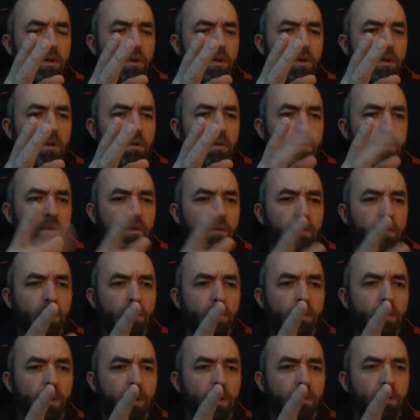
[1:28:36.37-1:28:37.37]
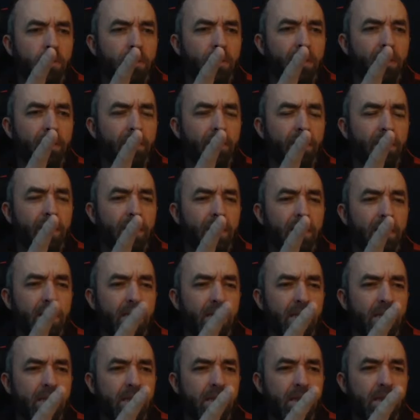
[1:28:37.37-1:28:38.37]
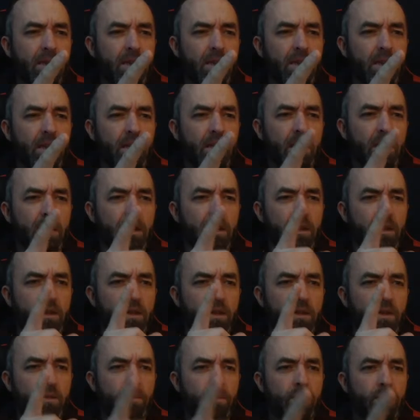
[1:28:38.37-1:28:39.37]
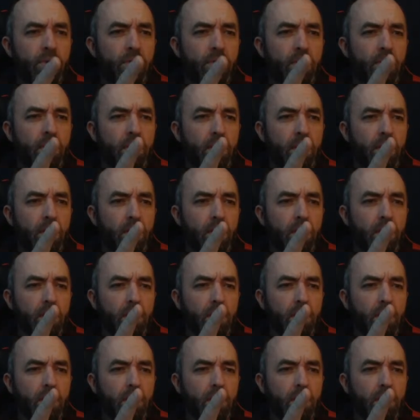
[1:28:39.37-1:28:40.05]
we've got one OnlyFans supporter.